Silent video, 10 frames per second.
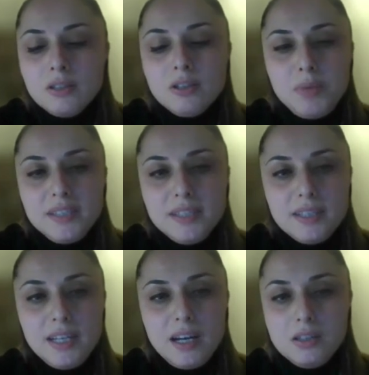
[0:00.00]
So
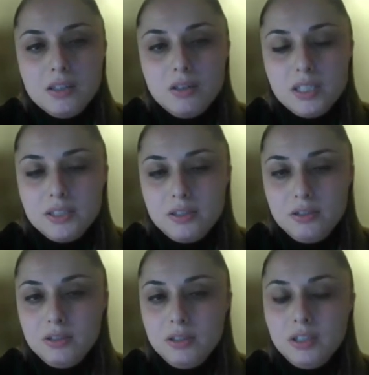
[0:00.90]
basically, our goal is
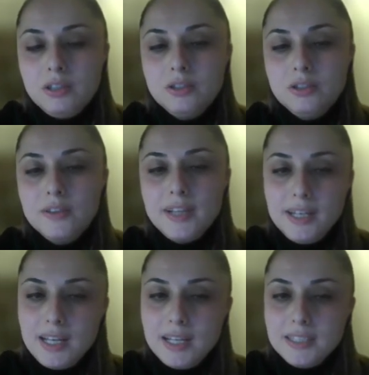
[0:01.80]
to jointly
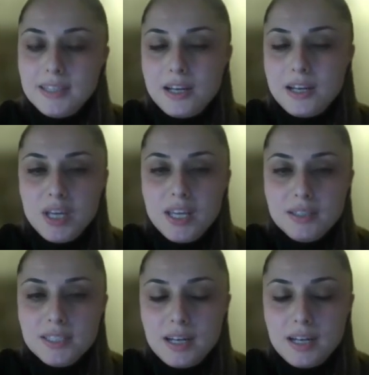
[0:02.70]
analyze dynamic
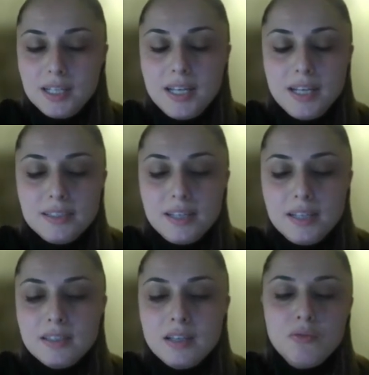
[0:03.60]
and static data
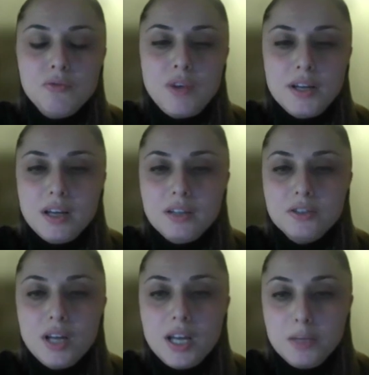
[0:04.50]
sets, find
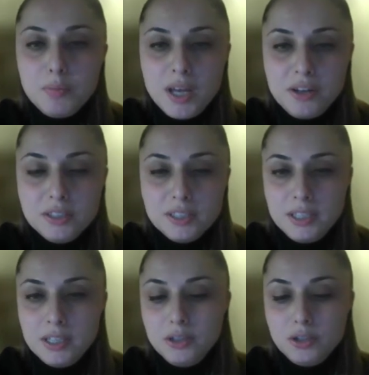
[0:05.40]
underlying patterns
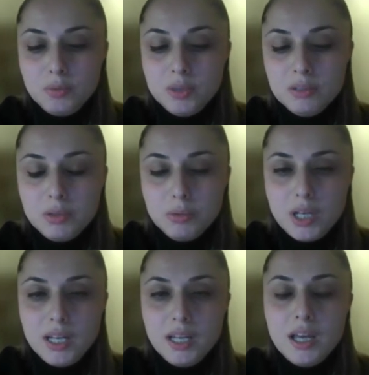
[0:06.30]
in an interpretable
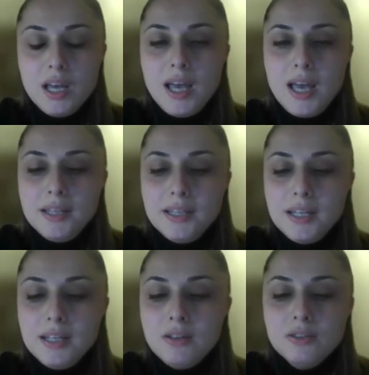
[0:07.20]
way, and
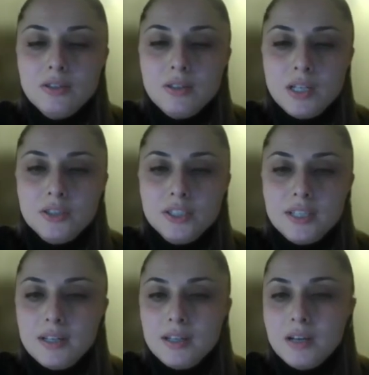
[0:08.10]
then also
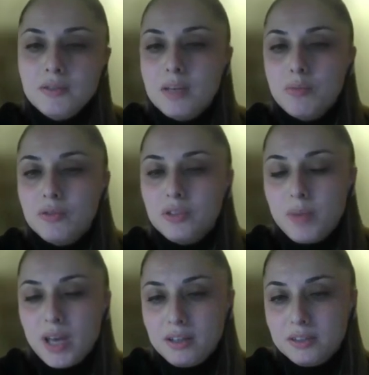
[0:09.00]
understand how some of the
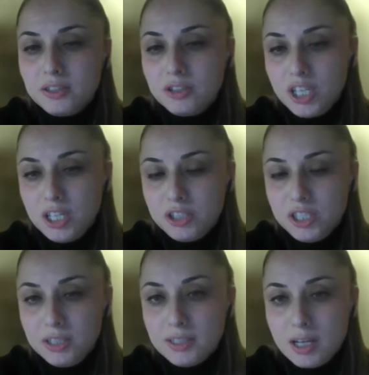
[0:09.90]
patterns change
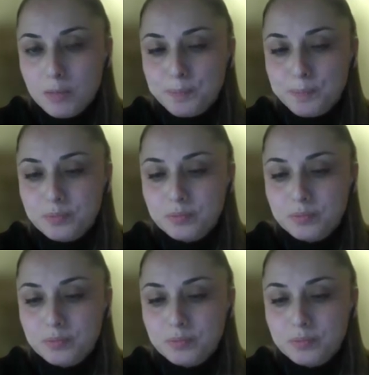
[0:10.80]
in time.